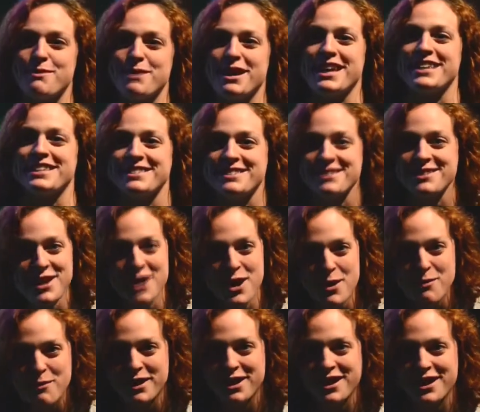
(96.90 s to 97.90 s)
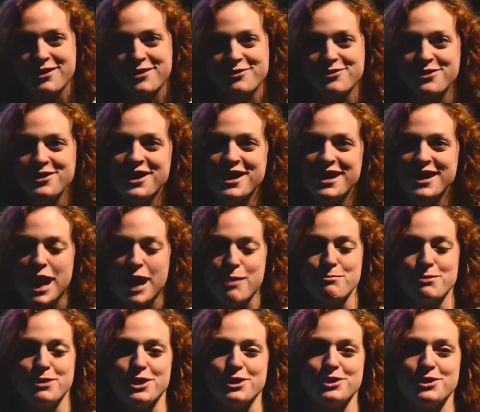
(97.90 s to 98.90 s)
biggest week of
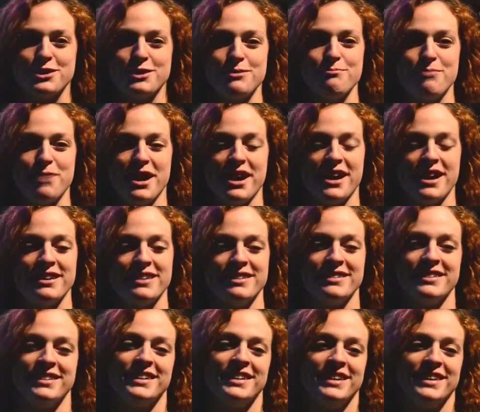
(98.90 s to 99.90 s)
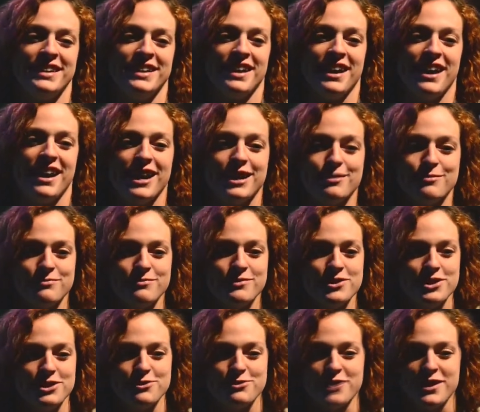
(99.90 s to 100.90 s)
competition. But um,
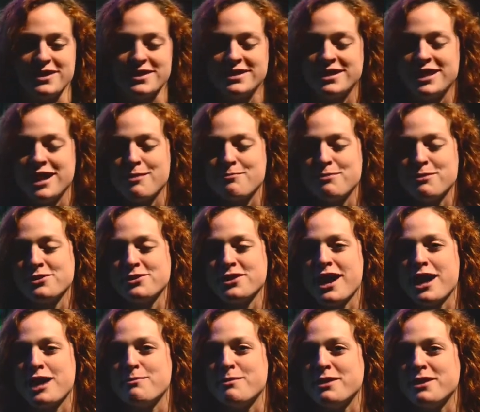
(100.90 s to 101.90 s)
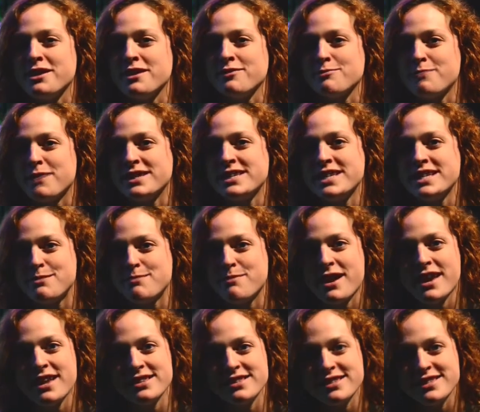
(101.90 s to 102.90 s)
just rested up and tried to be there for my
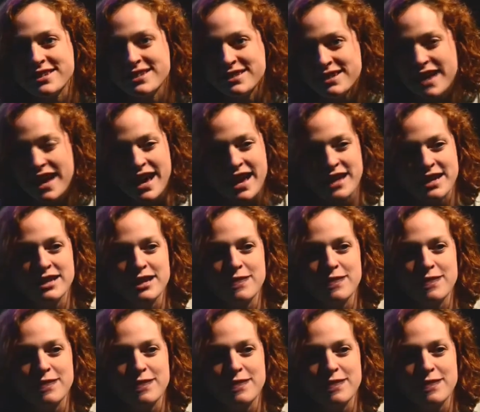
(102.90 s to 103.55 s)
teammates, and I ended